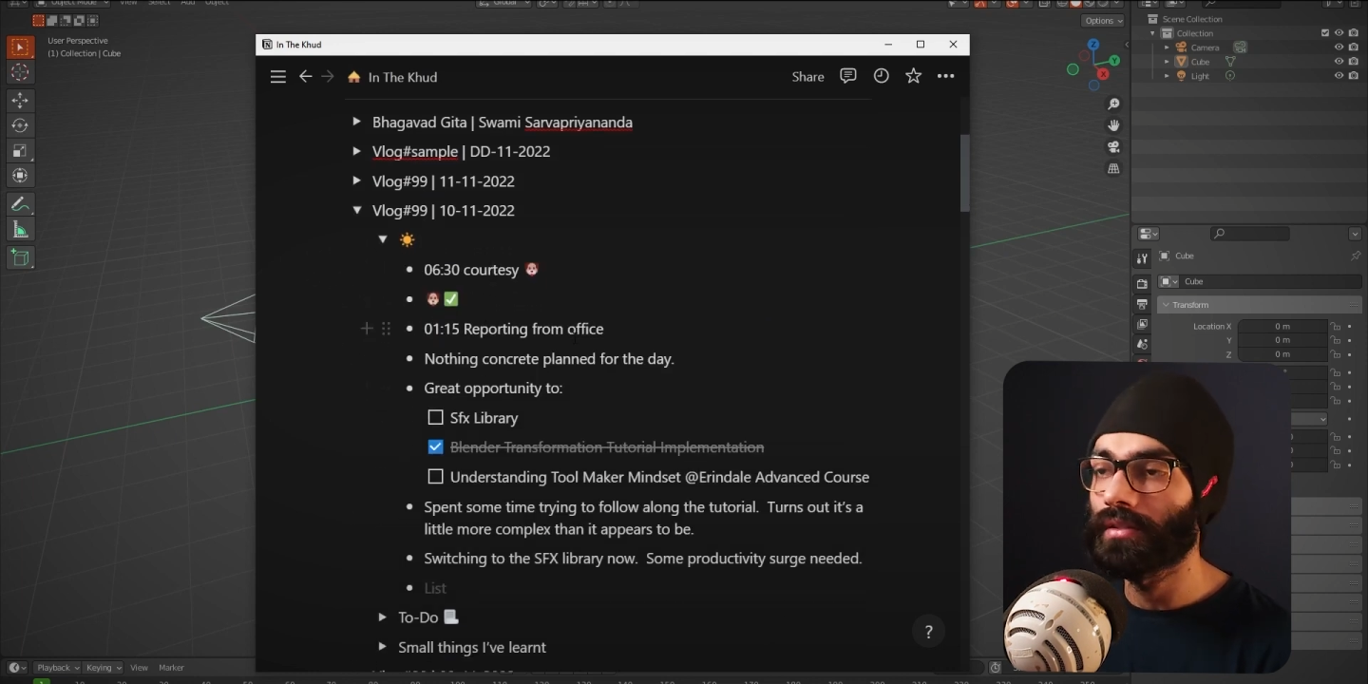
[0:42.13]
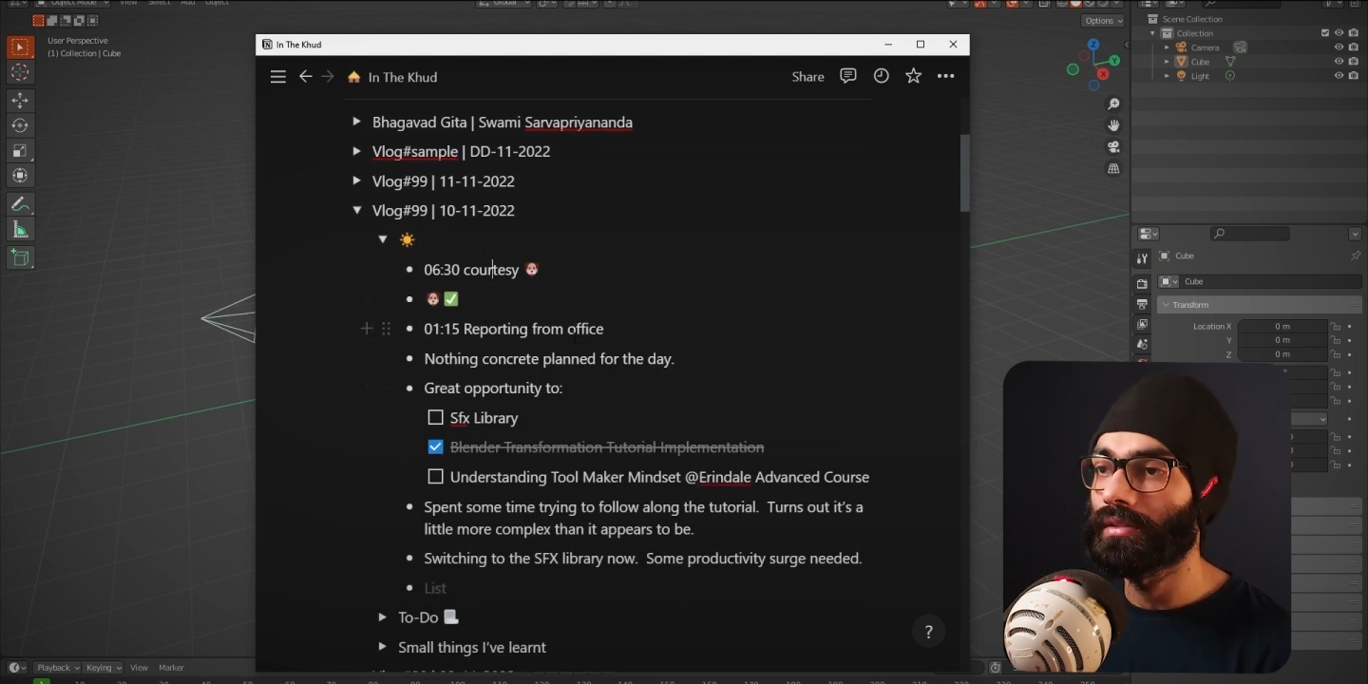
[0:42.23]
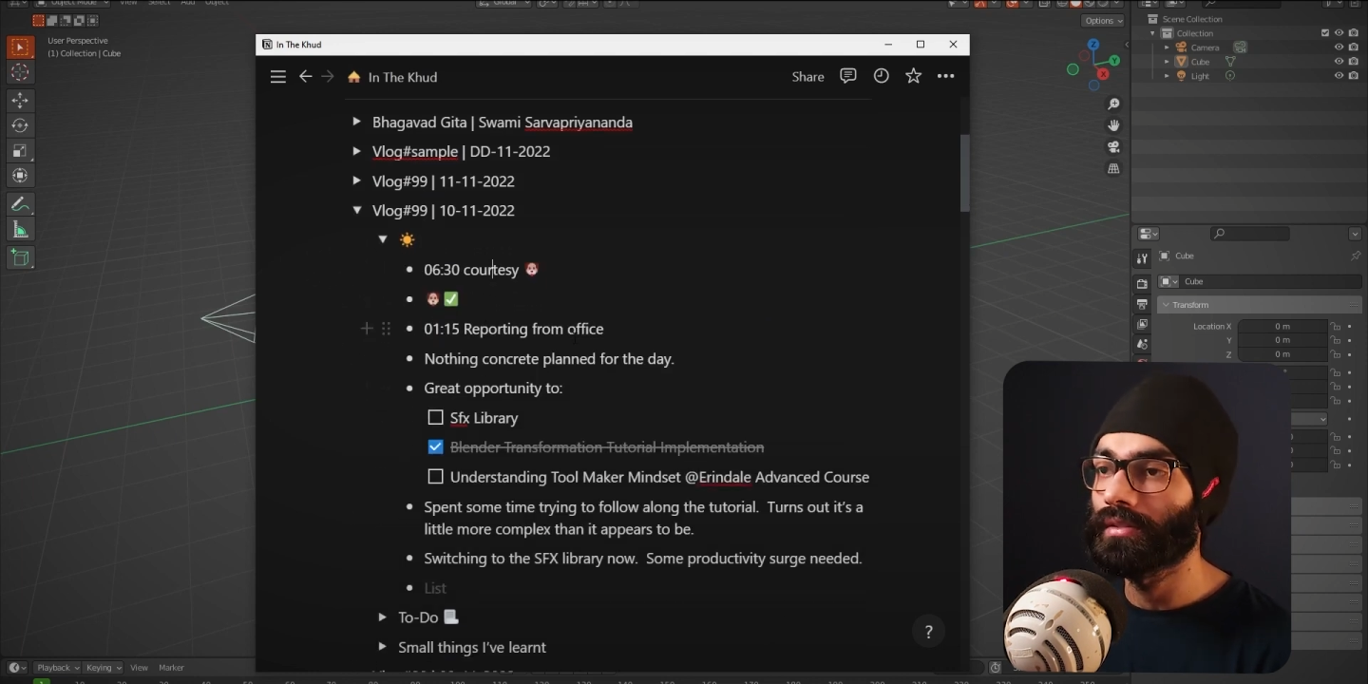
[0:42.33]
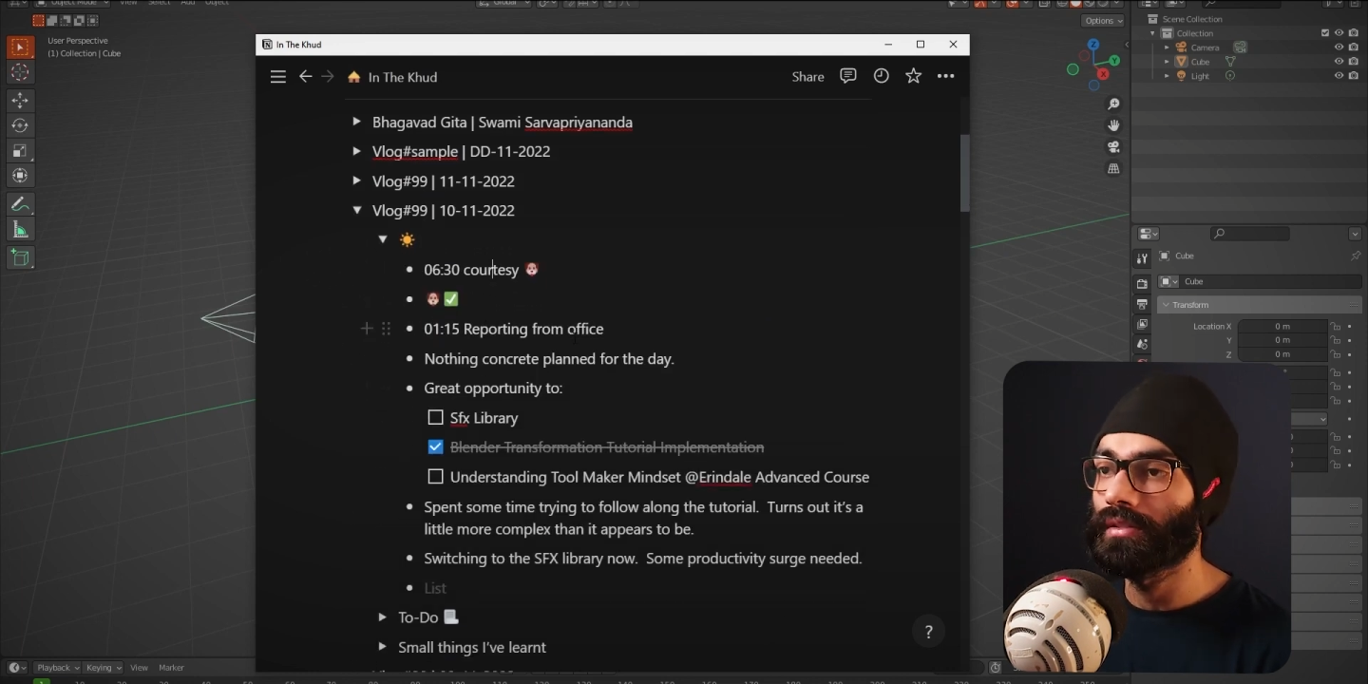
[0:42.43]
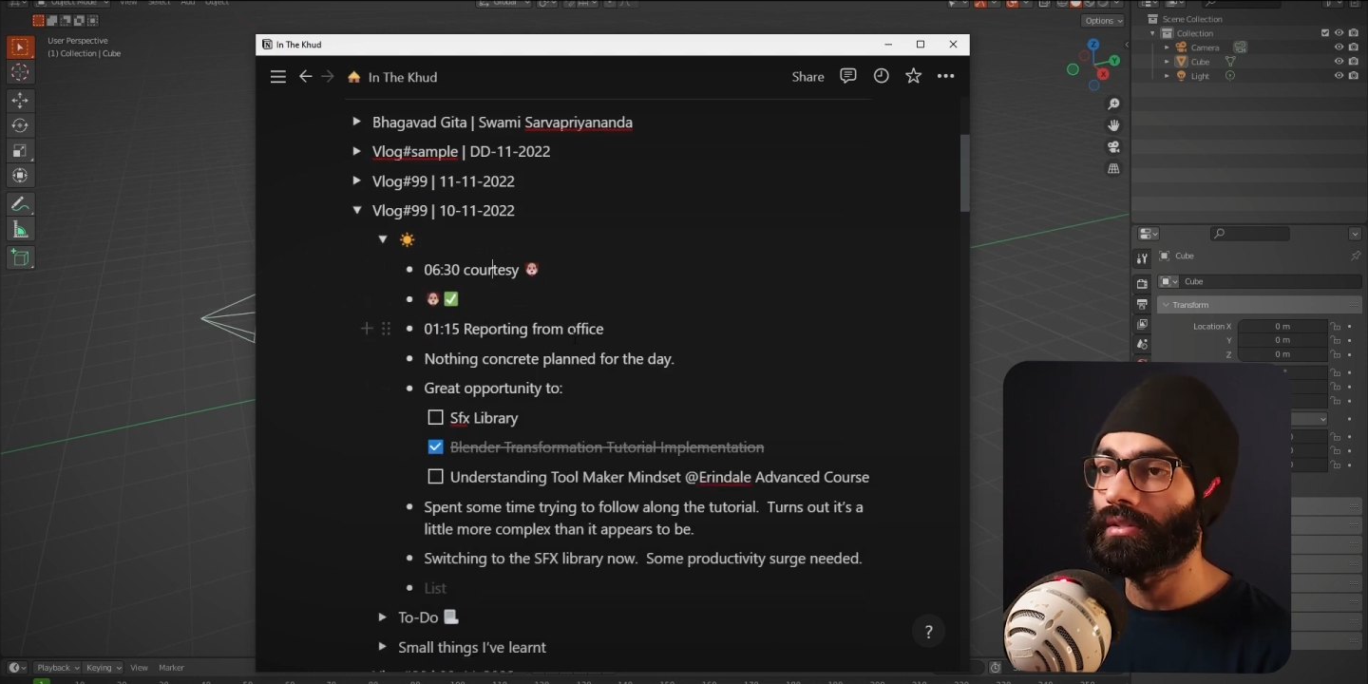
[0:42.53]

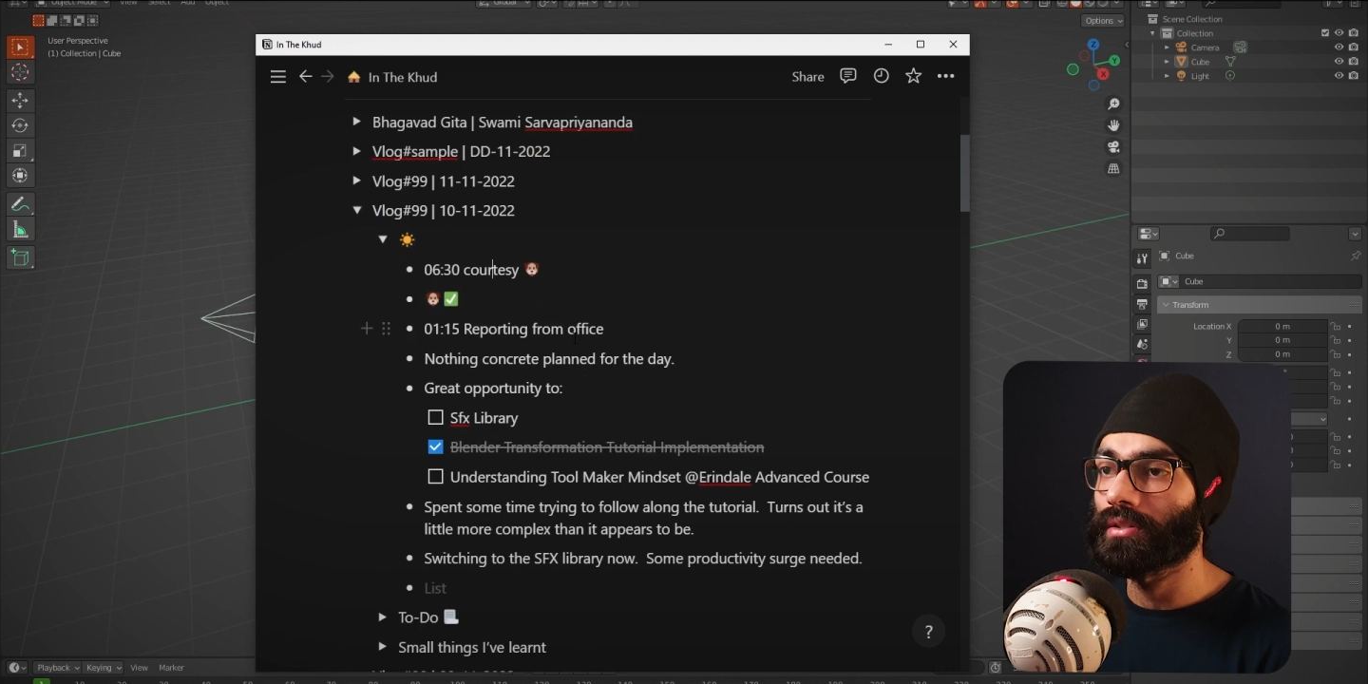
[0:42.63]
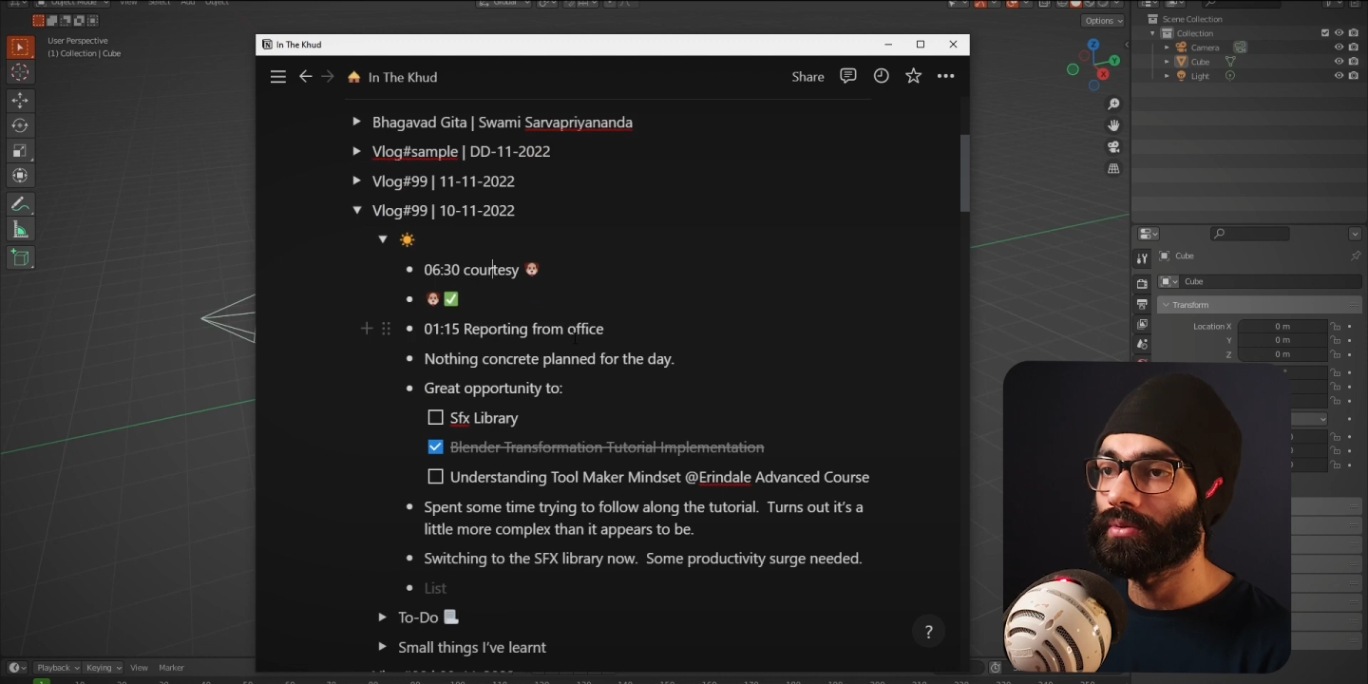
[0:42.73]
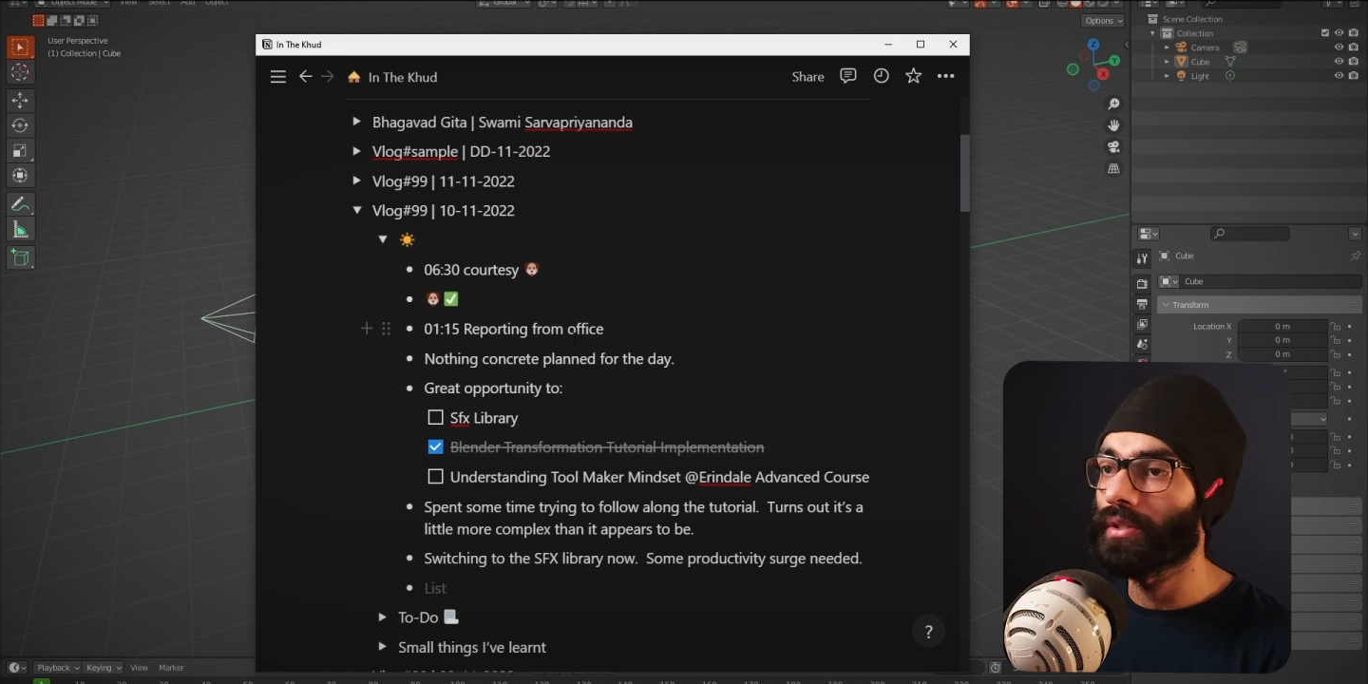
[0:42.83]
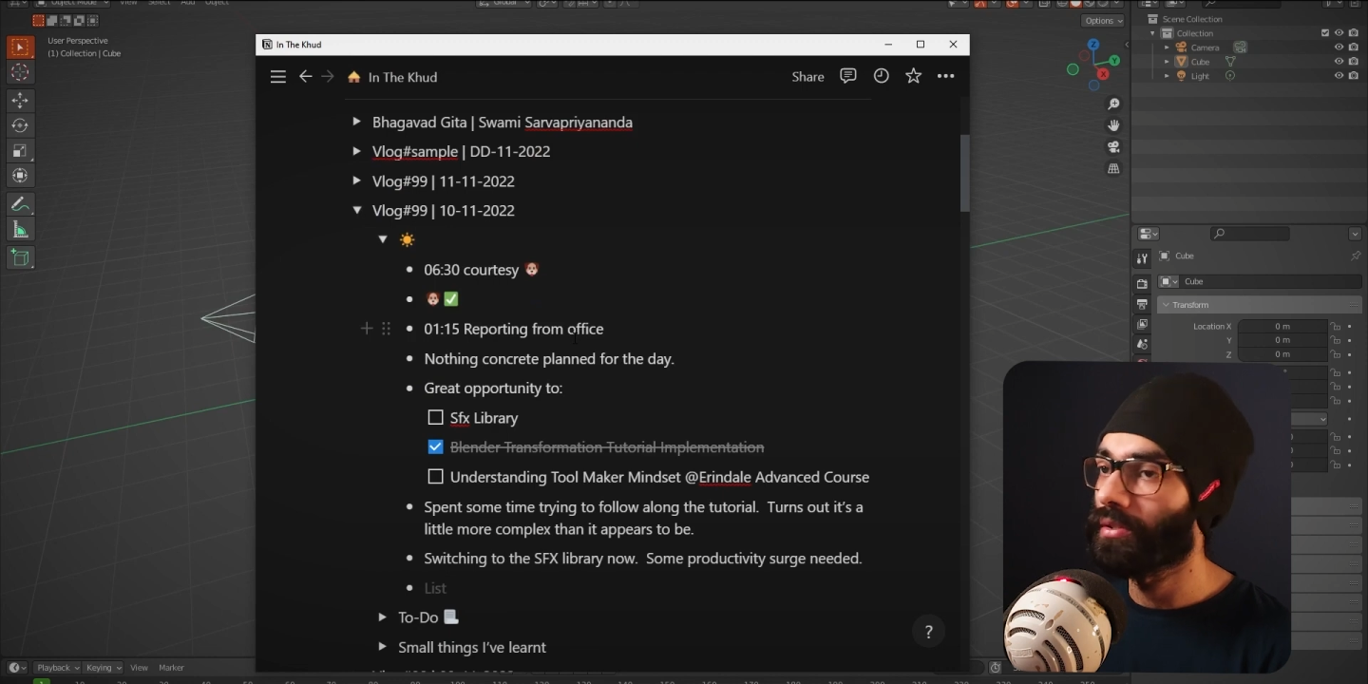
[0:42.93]
courtesy snowy,